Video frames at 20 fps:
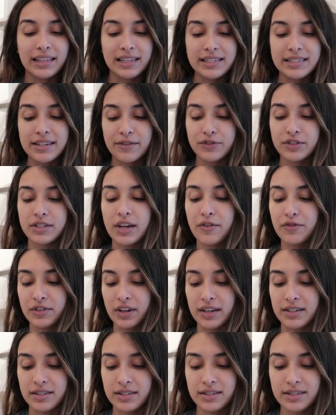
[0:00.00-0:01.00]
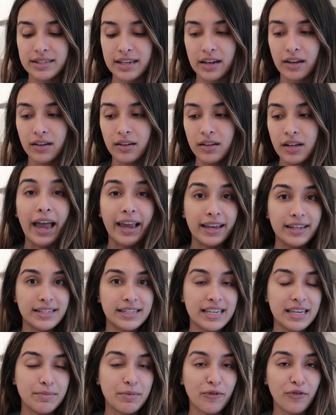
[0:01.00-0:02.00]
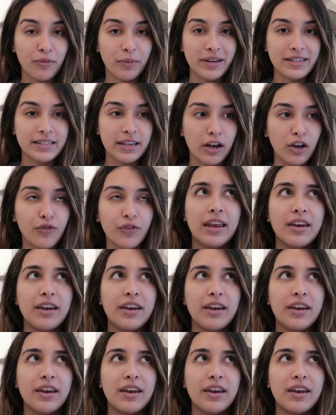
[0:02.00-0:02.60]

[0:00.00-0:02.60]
least if stuff doesn't sell, I get to keep it for myself.